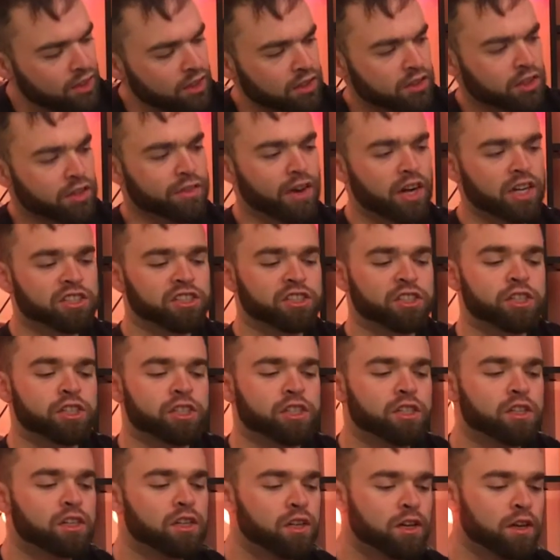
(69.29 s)
They've
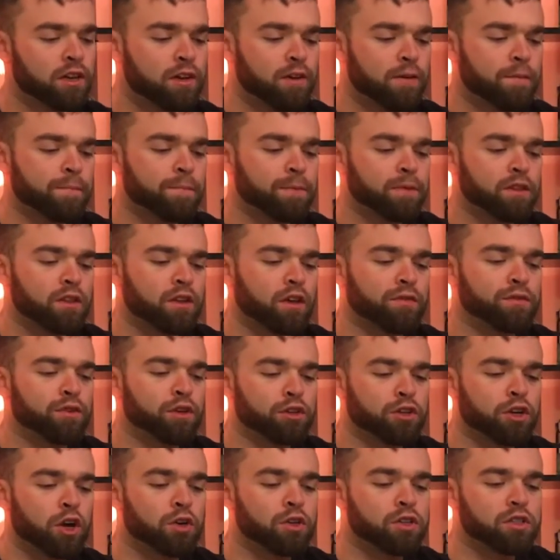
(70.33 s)
actually, if you'll
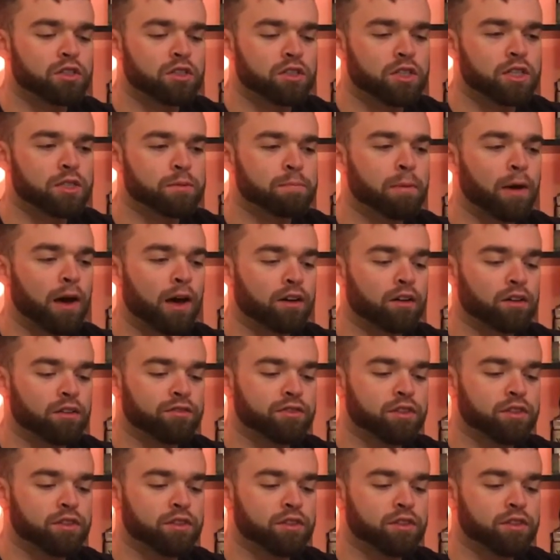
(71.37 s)
notice this bottle,